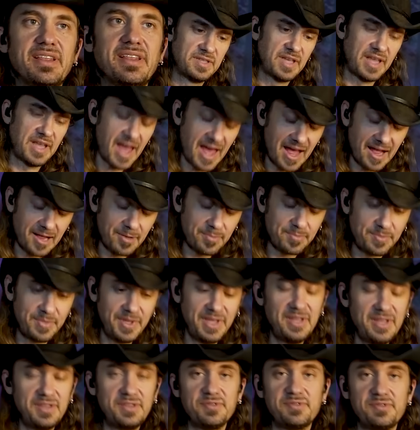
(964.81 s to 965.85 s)
that helped
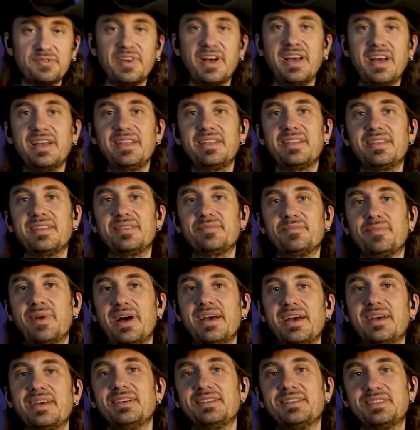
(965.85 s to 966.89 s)
me to find
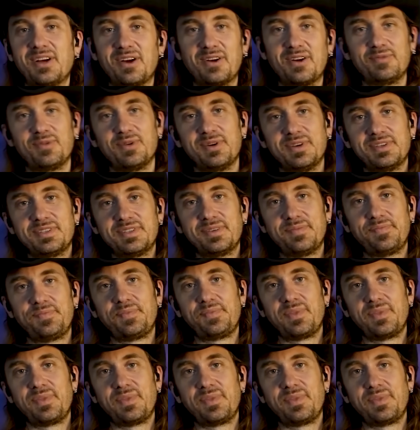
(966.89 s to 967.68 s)
my guitar voice.